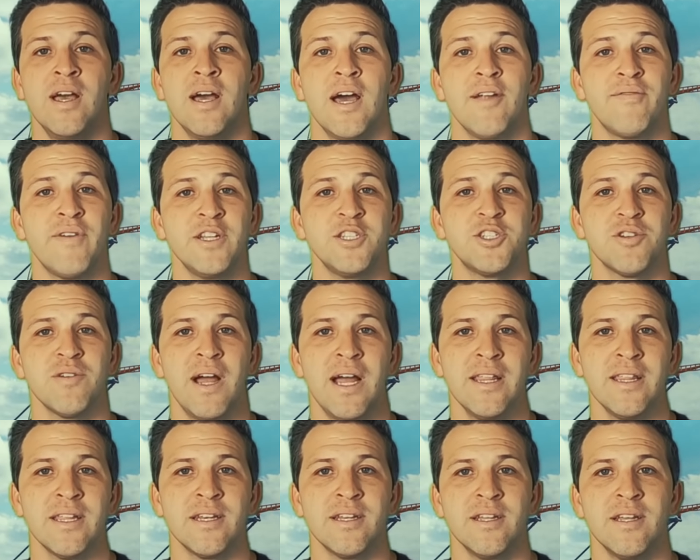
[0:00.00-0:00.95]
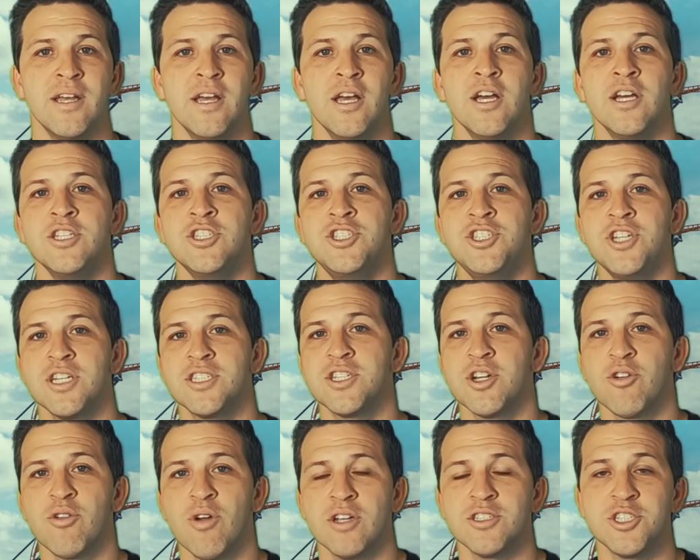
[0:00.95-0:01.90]
Adventure Island. Just
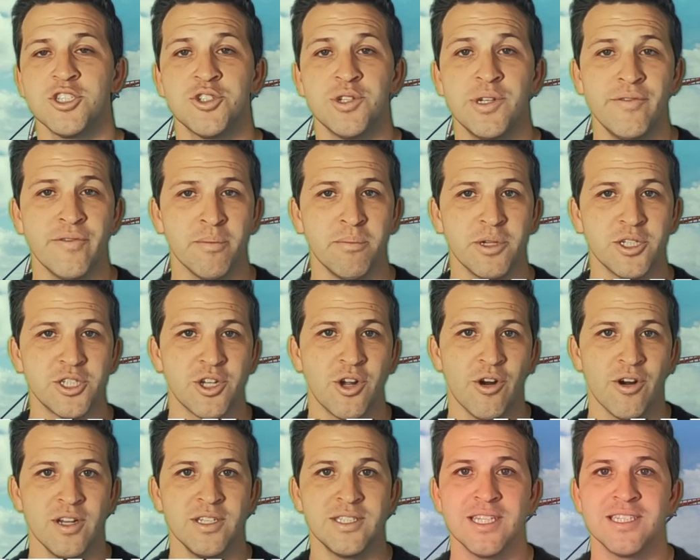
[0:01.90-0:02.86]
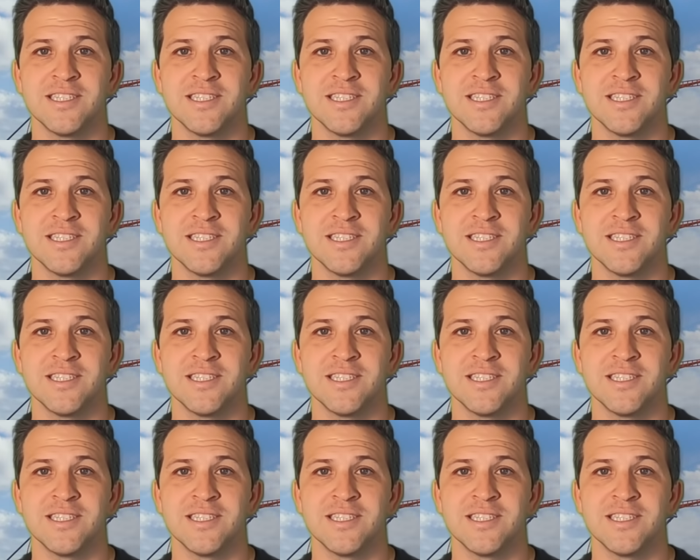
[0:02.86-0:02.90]
across the street from Busch Gardens,